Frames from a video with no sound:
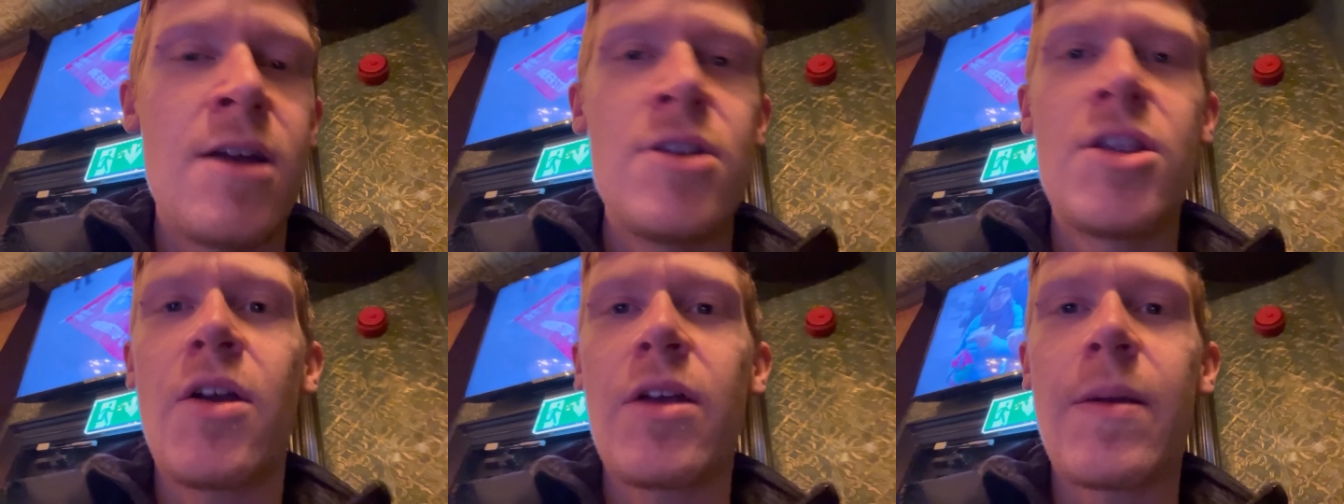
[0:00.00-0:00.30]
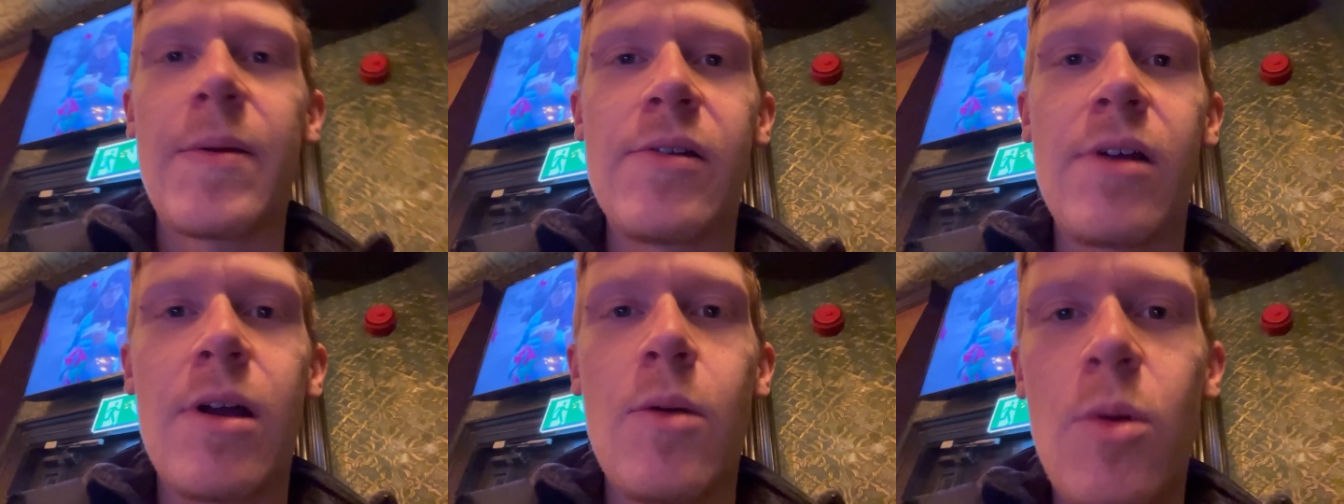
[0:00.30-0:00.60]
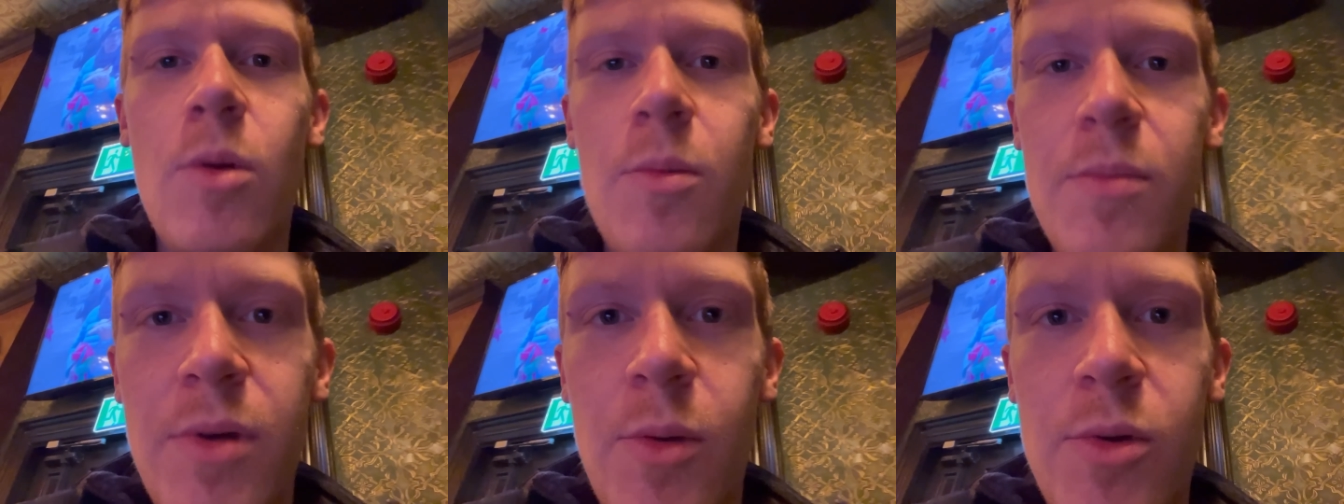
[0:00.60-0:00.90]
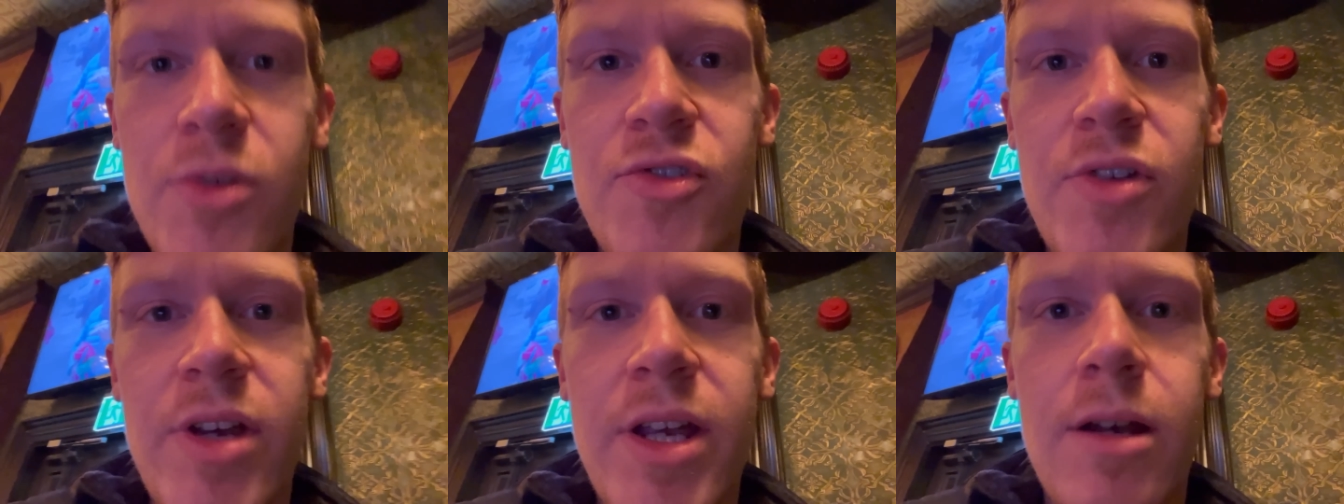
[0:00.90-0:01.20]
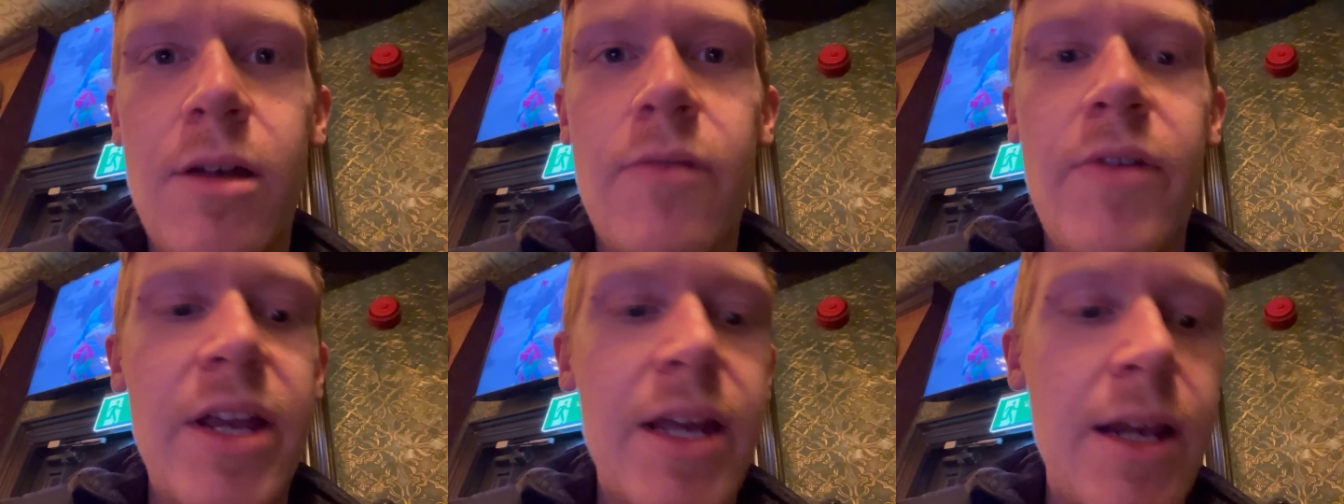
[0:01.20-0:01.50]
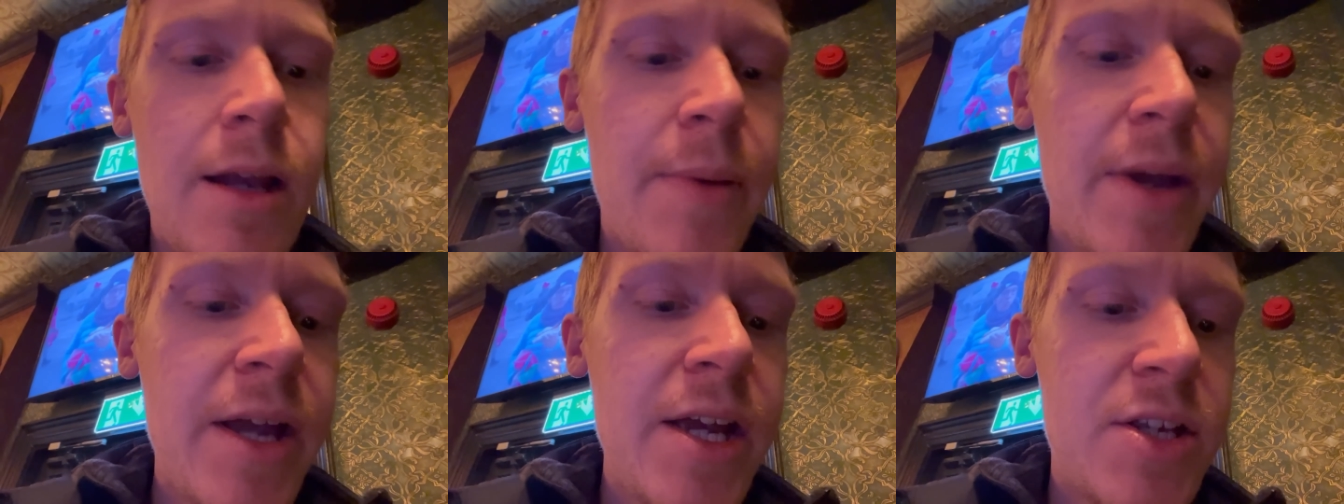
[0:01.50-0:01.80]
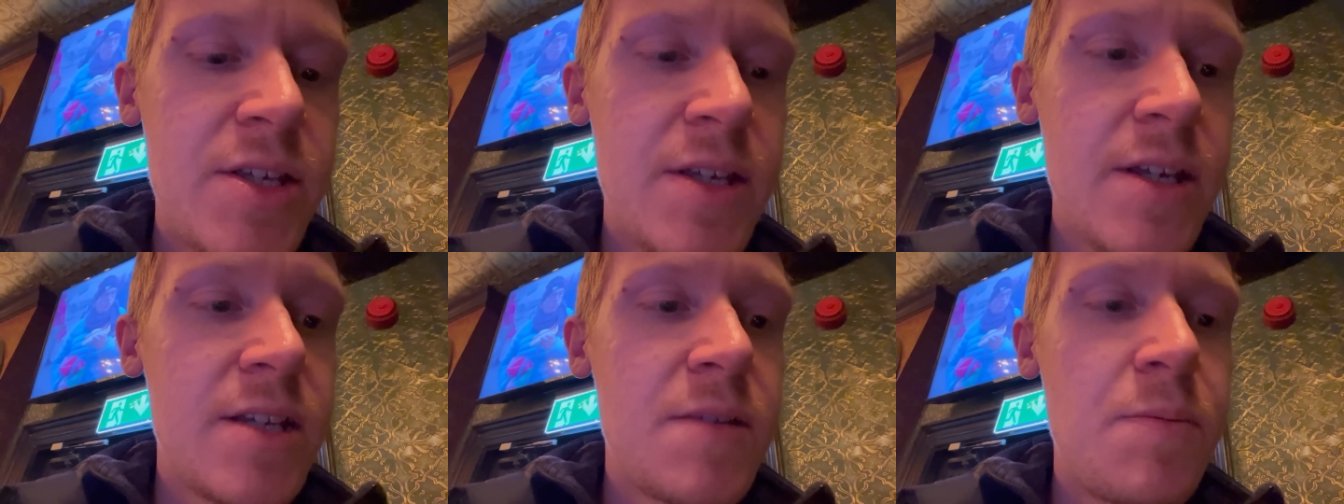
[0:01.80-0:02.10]
Don't get me wrong, I won't drink on a regular
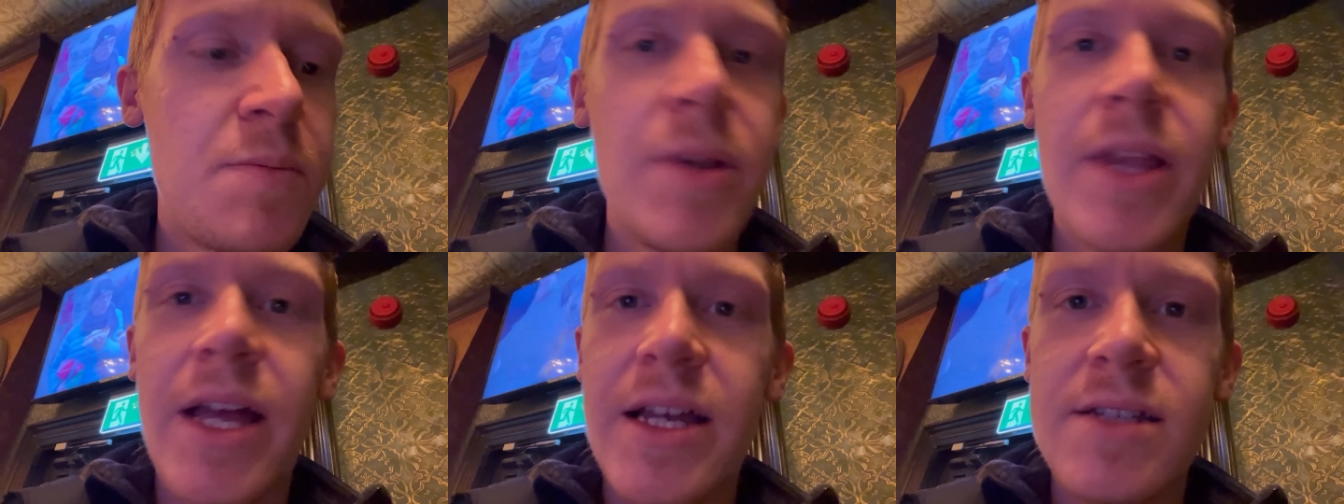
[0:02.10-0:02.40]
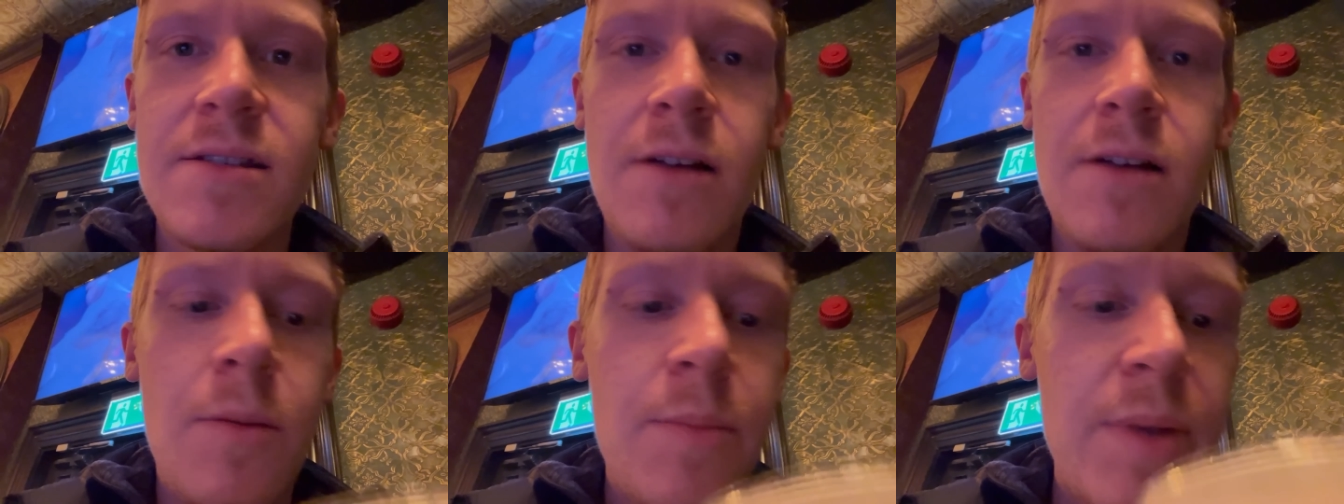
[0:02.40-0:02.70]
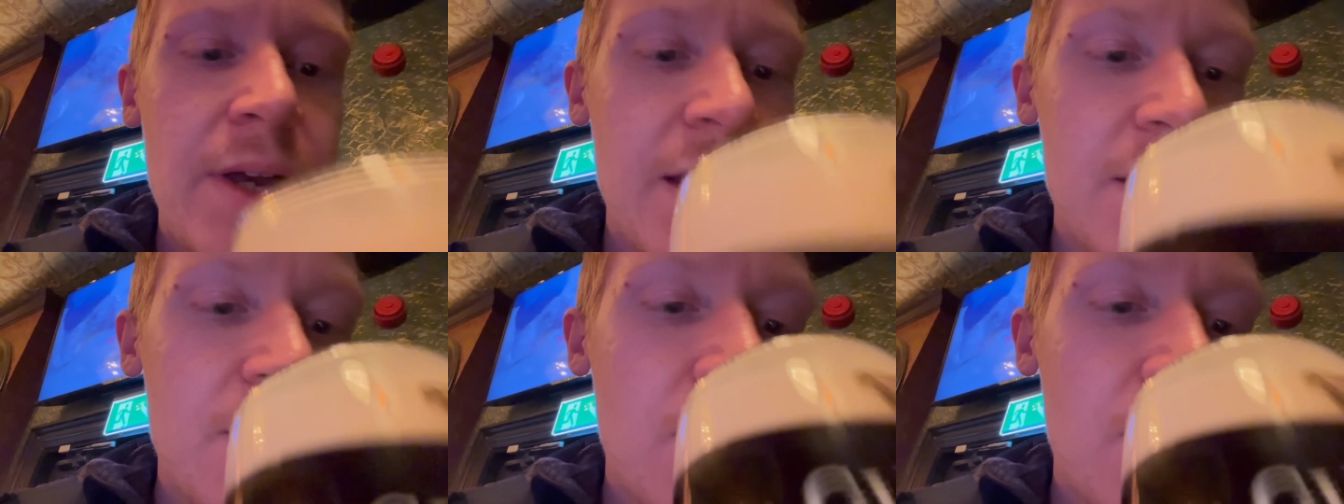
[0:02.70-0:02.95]
basis, but that's not bad.